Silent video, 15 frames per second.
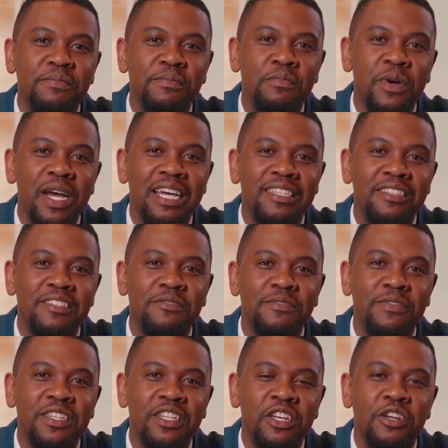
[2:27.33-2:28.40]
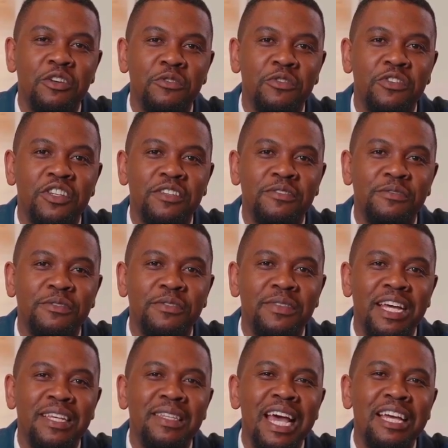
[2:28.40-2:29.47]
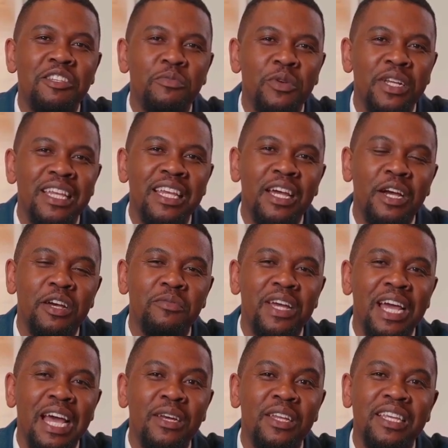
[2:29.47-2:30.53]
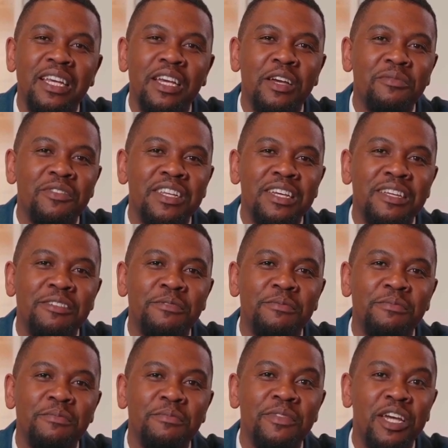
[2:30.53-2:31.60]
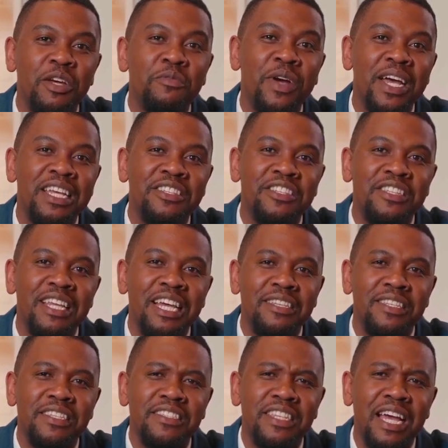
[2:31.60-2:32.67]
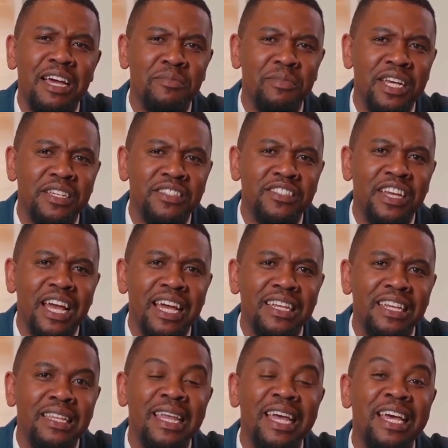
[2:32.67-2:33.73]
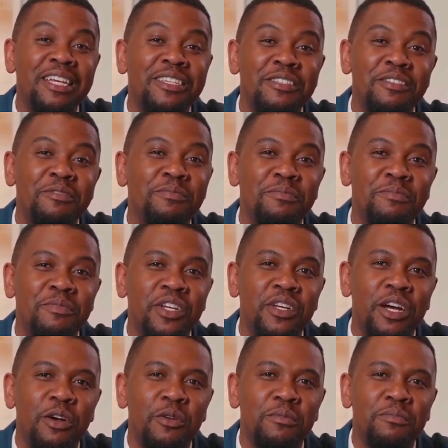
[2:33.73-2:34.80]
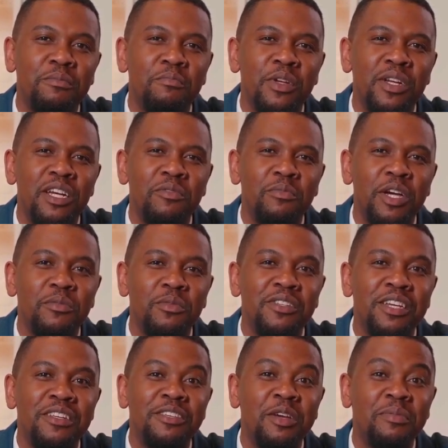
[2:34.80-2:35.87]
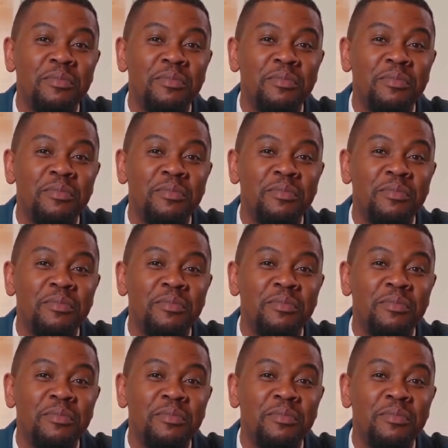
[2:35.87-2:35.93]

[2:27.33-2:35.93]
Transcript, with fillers: Right. Huge. And that's where Eon Reality comes in. They're ready to take this tech Meta's tech and, you know, really run with it, their